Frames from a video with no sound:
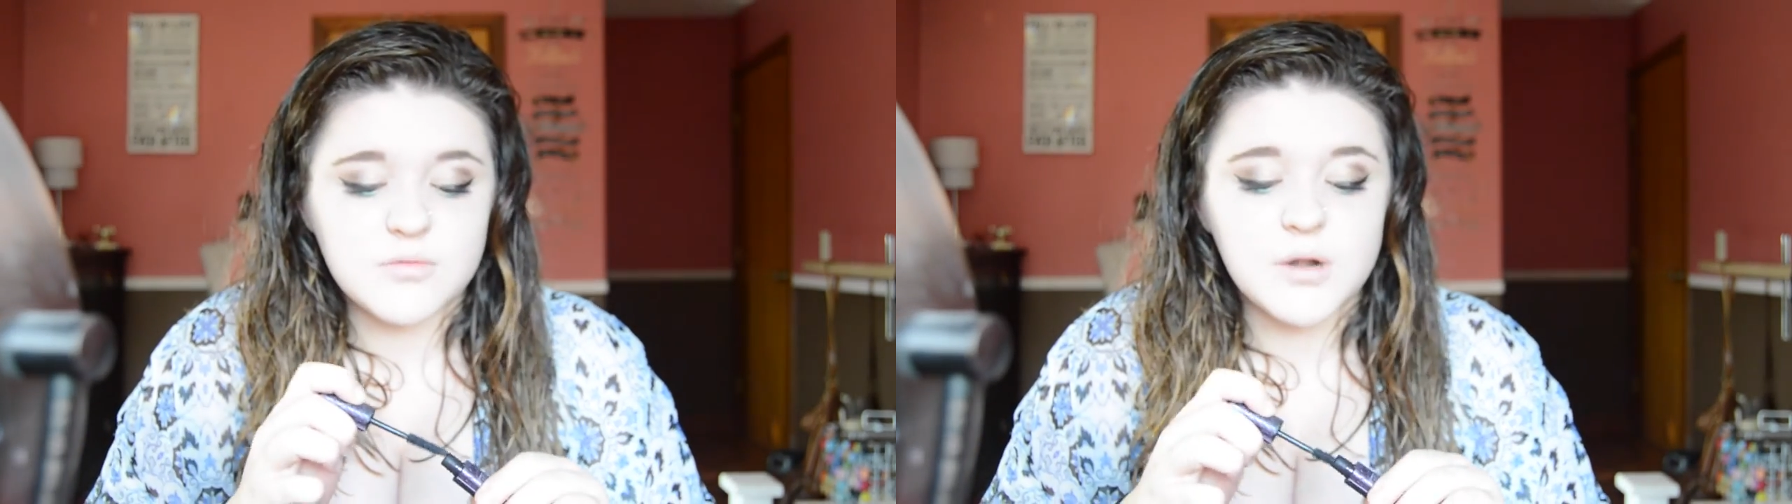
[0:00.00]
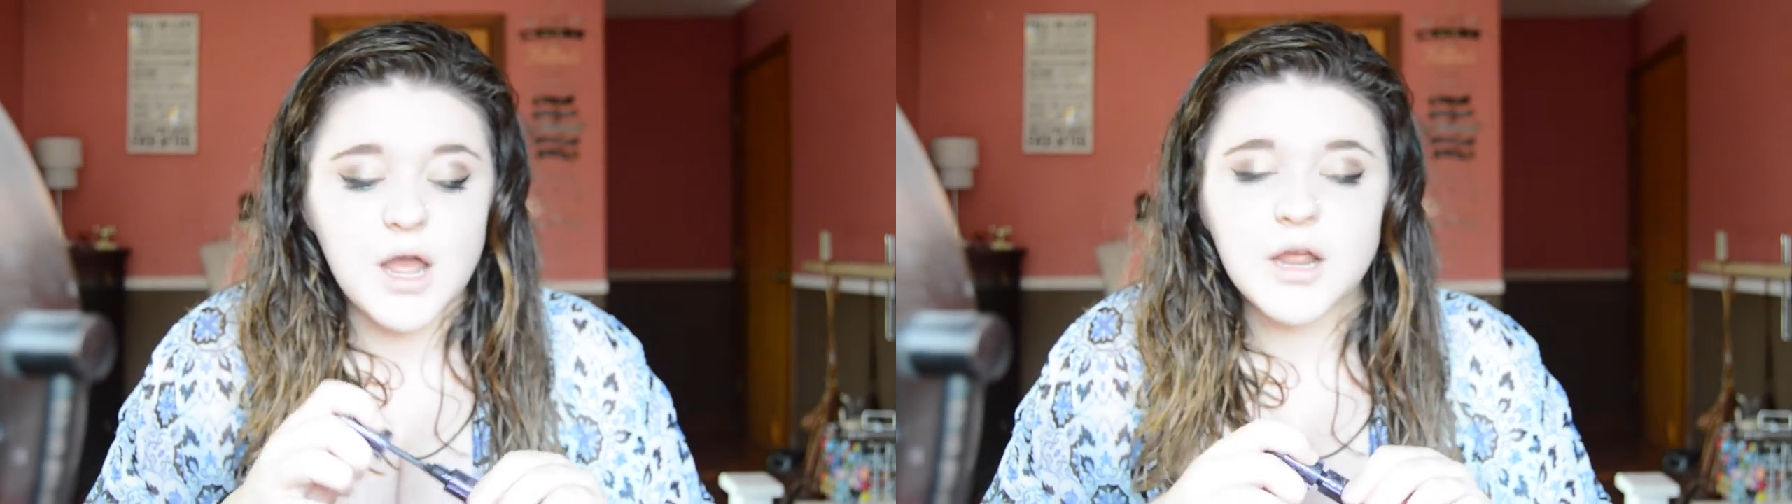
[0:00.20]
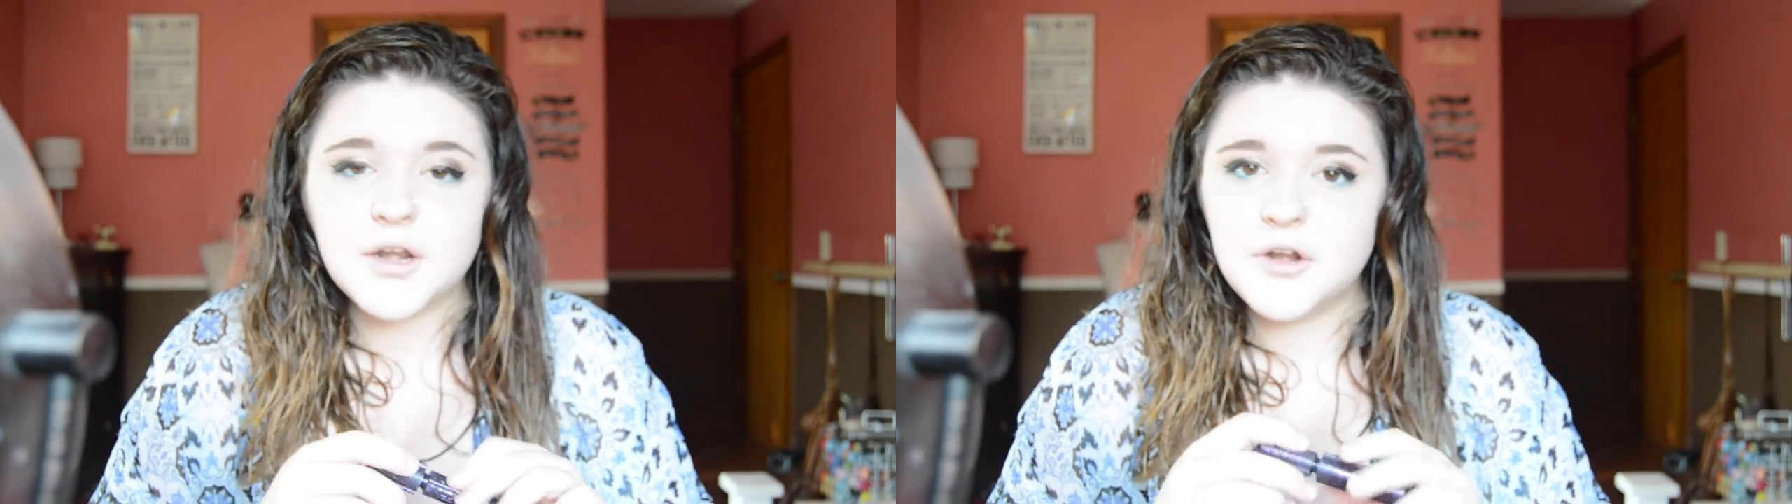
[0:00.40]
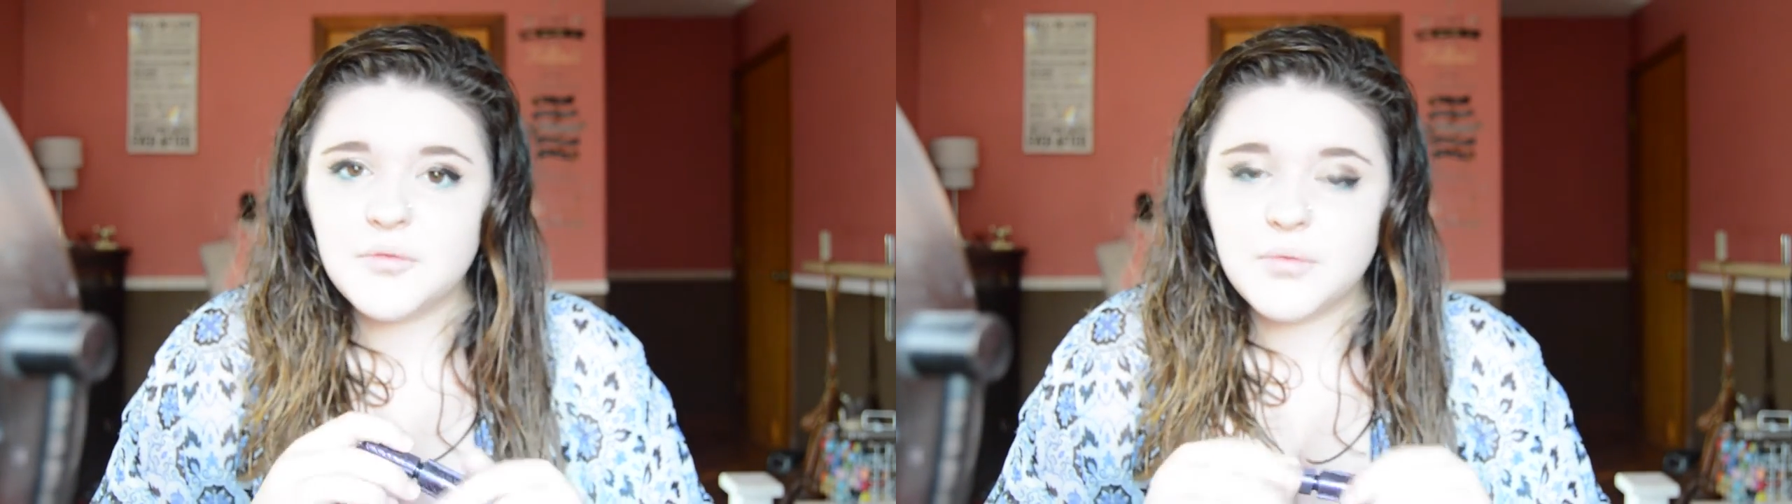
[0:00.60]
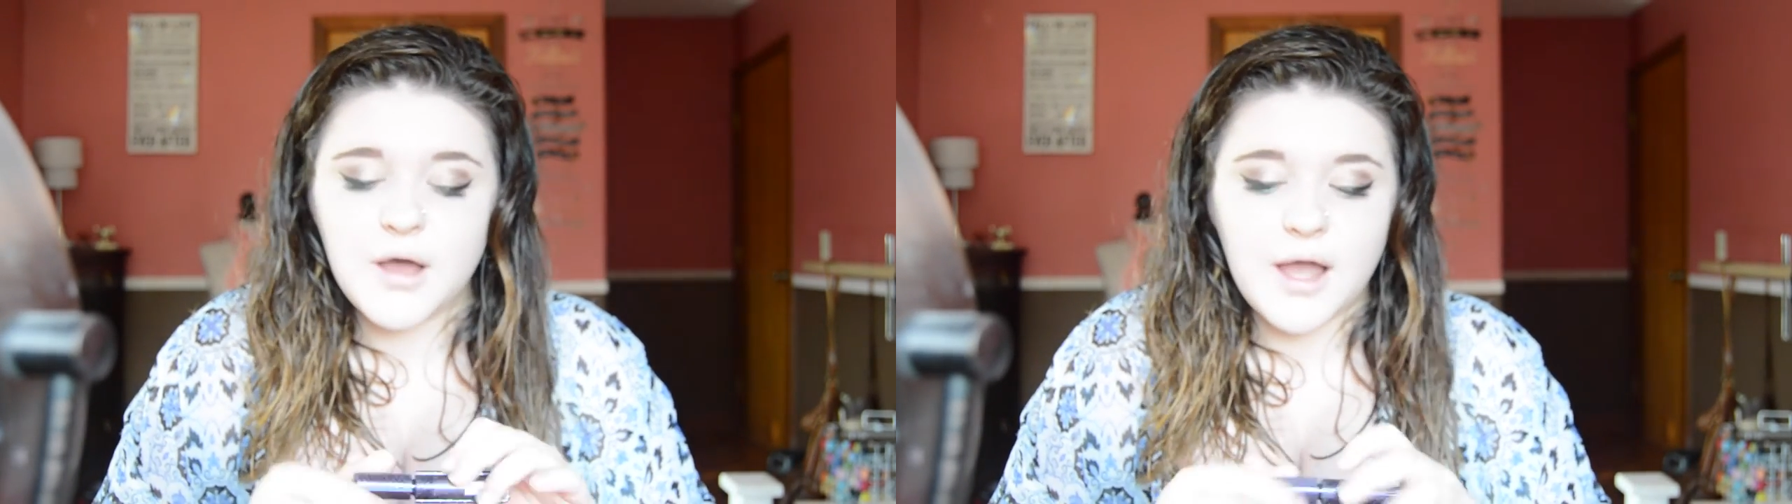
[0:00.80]
we're not going to
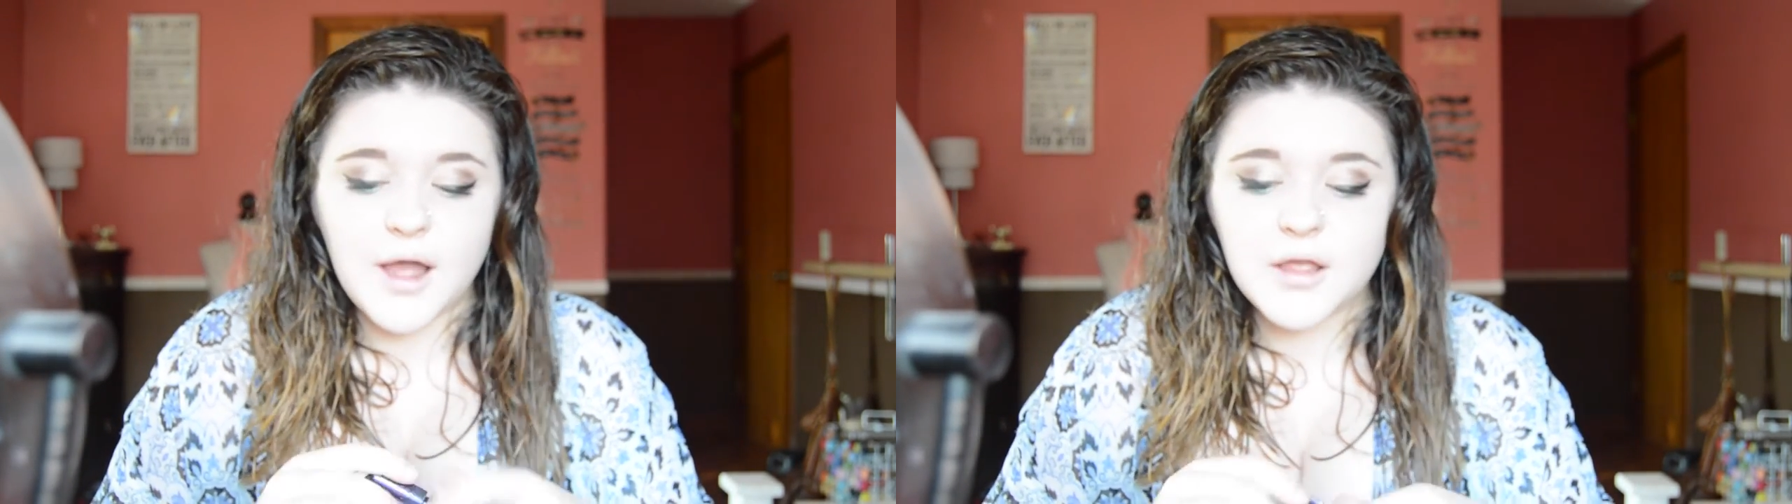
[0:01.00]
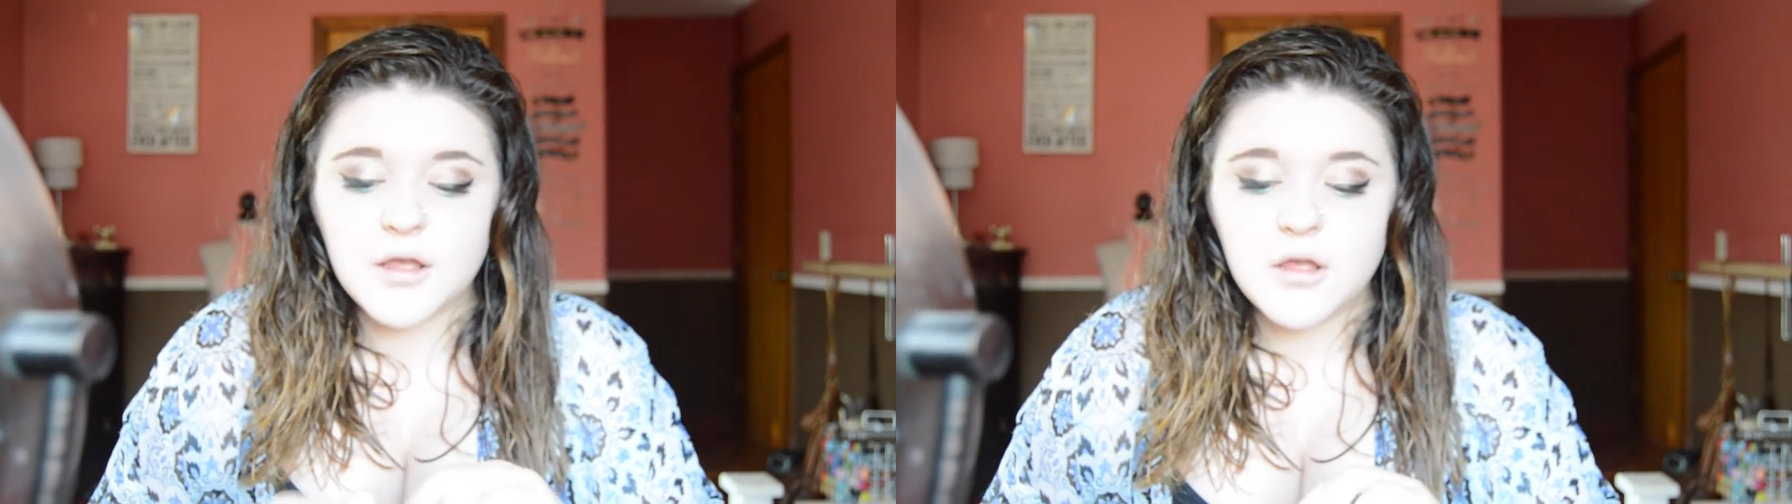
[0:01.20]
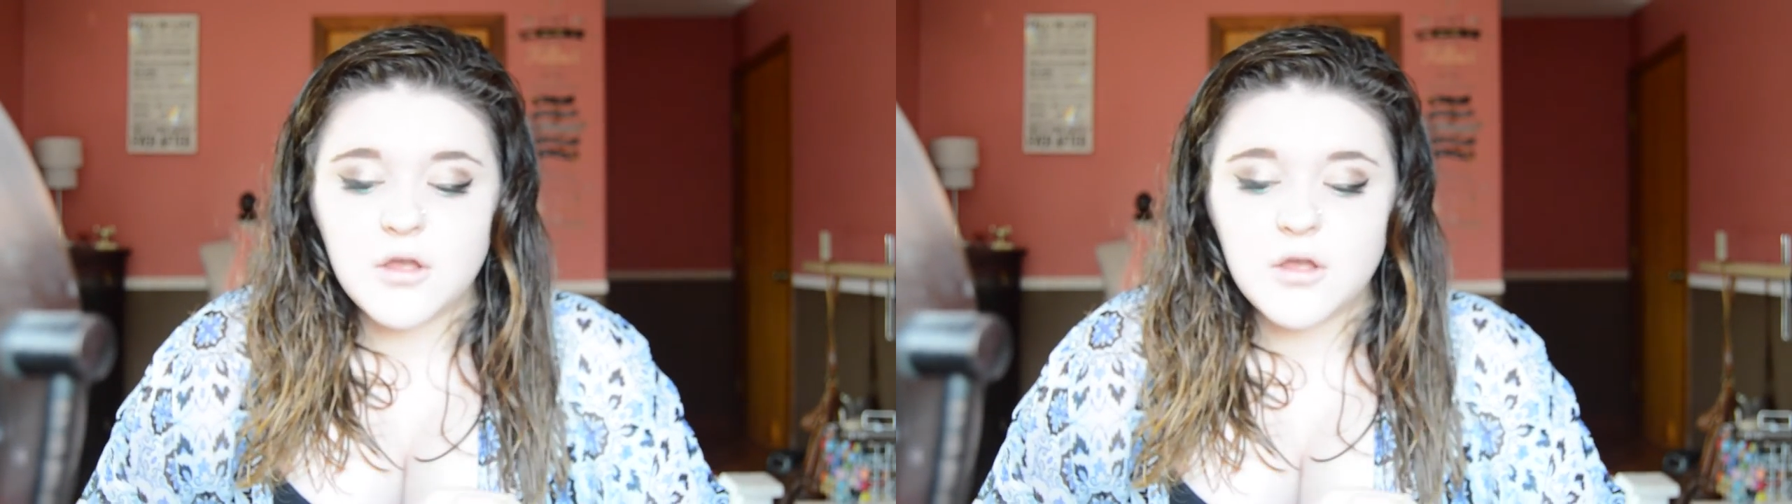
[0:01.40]
do black.